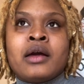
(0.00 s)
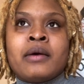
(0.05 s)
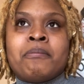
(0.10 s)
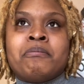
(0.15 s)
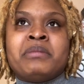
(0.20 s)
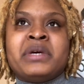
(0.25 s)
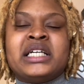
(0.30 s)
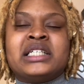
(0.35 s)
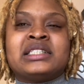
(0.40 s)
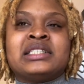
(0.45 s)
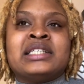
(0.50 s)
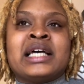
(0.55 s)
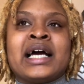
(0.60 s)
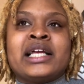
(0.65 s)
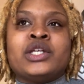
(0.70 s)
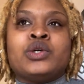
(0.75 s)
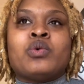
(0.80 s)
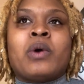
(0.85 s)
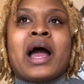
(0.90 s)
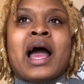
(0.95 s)
means that
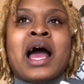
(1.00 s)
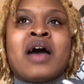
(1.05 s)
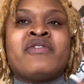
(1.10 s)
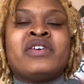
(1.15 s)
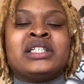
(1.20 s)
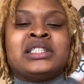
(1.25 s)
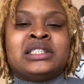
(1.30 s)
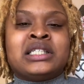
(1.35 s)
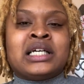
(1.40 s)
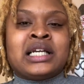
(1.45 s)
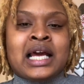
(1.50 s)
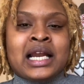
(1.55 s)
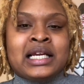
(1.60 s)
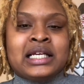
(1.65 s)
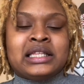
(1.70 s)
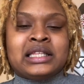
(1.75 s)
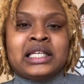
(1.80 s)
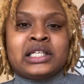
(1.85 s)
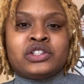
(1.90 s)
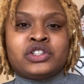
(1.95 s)
you haven't done
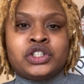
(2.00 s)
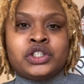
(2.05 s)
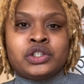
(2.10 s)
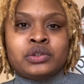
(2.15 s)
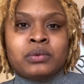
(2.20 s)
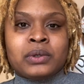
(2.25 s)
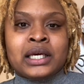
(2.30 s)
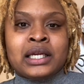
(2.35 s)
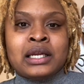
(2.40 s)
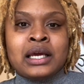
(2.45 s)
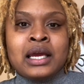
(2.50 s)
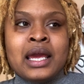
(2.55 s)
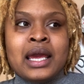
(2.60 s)
anything to it.